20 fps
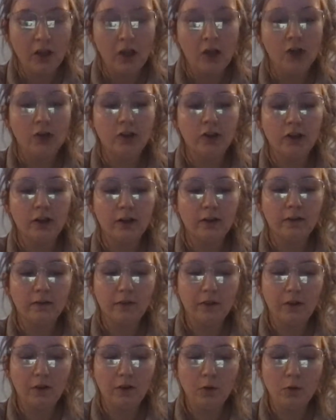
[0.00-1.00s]
She could
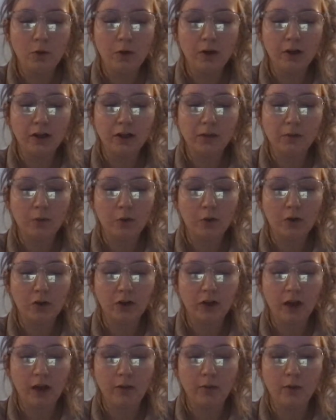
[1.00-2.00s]
feel the words
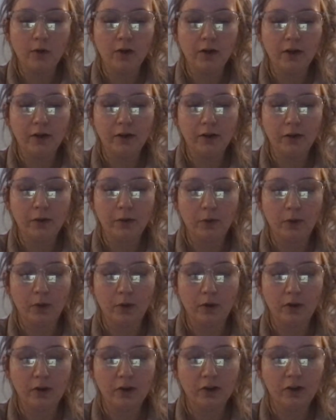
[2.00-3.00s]
pushing upward in her
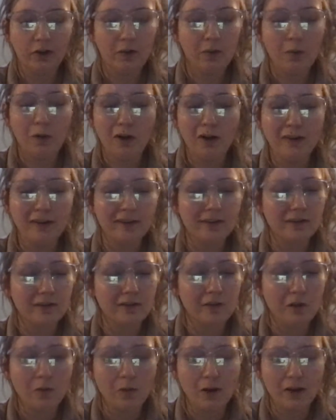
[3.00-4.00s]
throat. She wanted
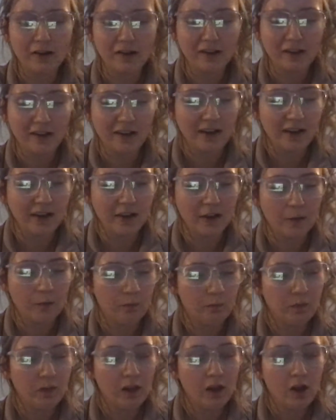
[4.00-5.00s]
so much to say them.
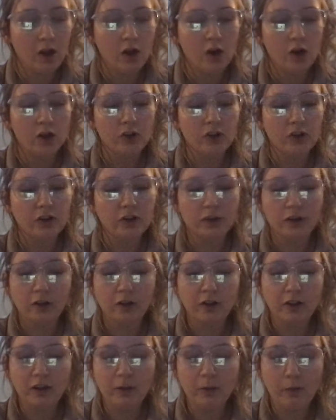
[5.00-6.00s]
She took
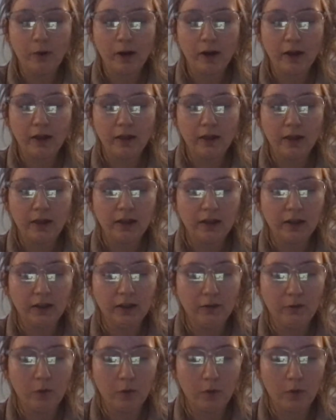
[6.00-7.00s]
a deep breath and
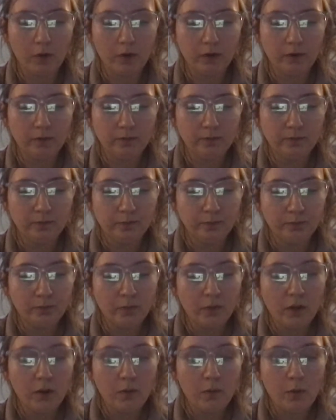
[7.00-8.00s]
leaned forward.
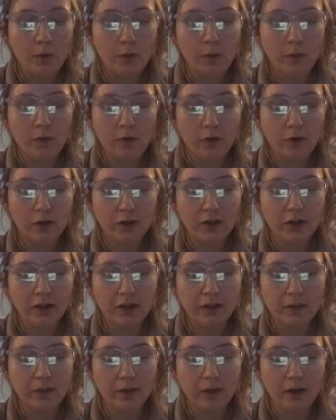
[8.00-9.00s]
But before she could
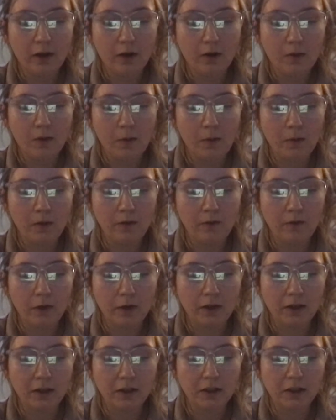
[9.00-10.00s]
speak, a rumble of
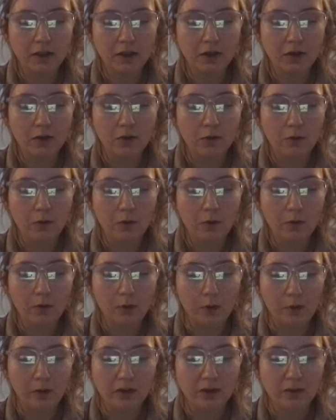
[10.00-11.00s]
voices
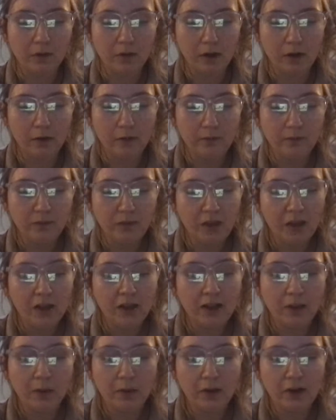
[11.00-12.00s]
arose below.
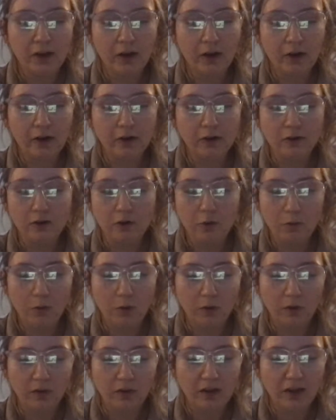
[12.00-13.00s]
Someone shouted, "Don't
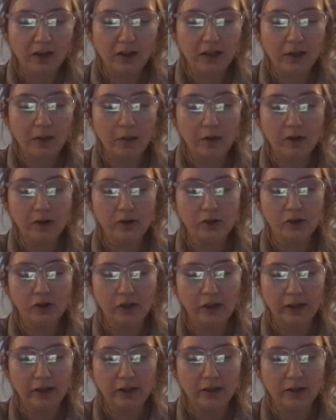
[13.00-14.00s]
move," and someone else
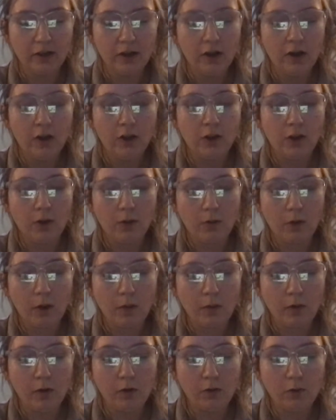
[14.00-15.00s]
shrieked. The
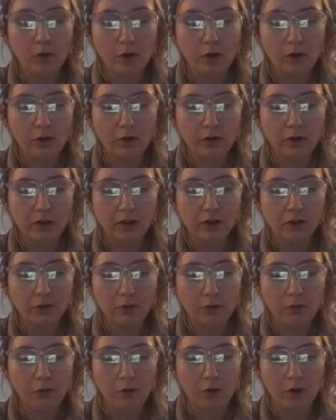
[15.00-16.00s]
rumble rose to a
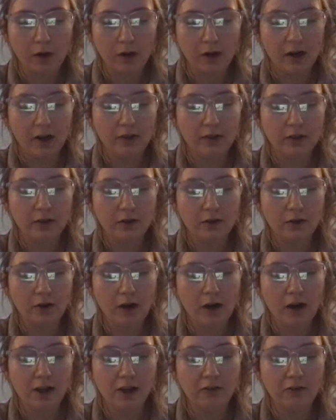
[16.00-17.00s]
roar, and then
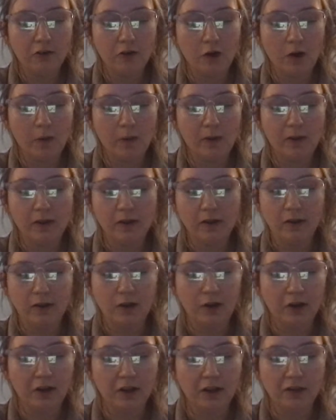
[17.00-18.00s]
cries flew up into the
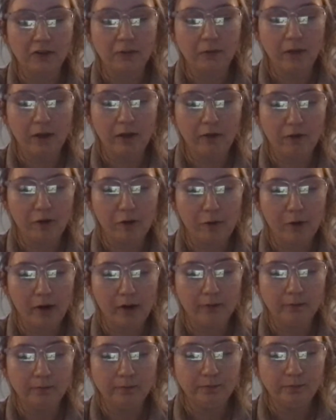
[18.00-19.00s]
darkness from everywhere.
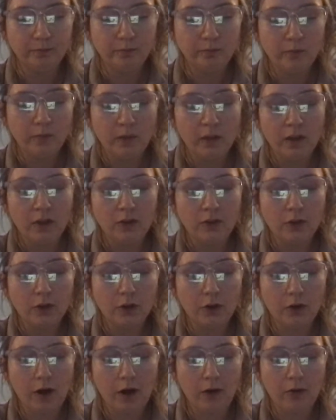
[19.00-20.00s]
The
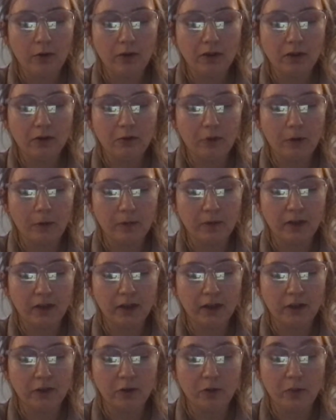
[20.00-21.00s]
crowd was erupting
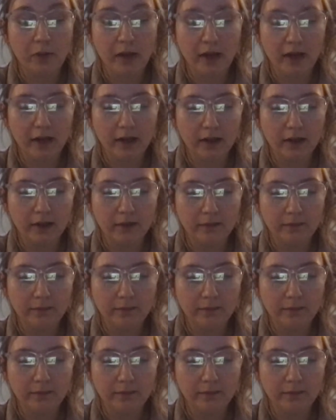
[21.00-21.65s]
into a panic.